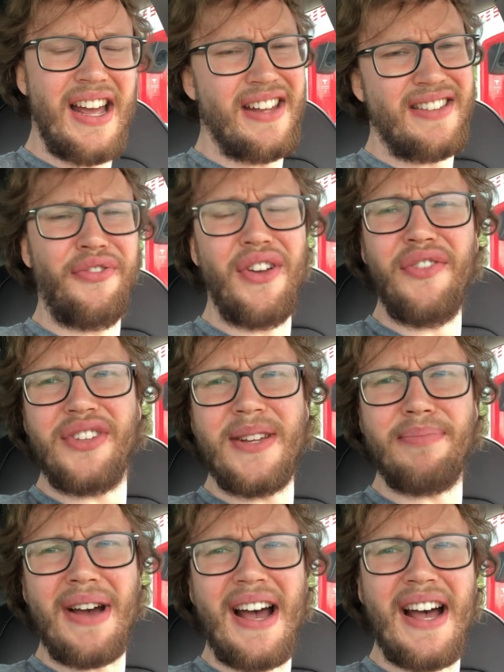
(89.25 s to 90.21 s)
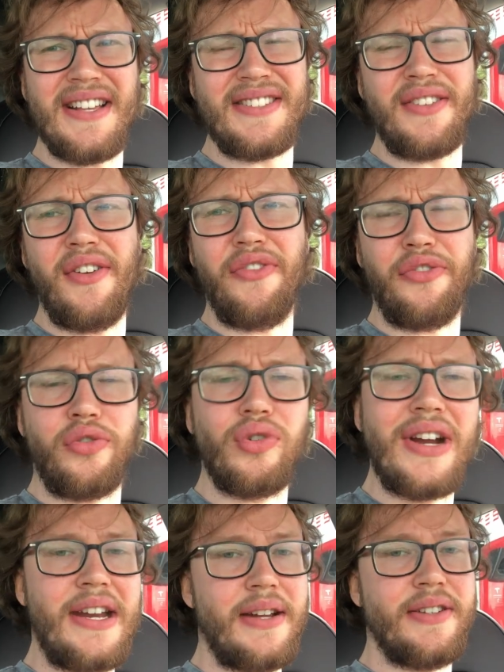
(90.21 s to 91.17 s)
at 15 past
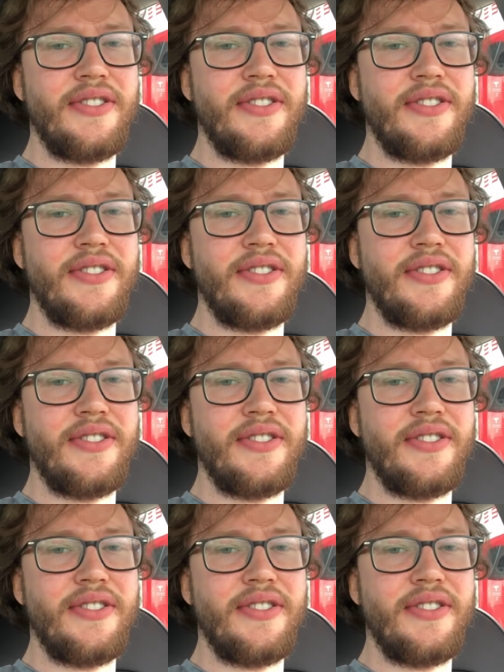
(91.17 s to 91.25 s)
3.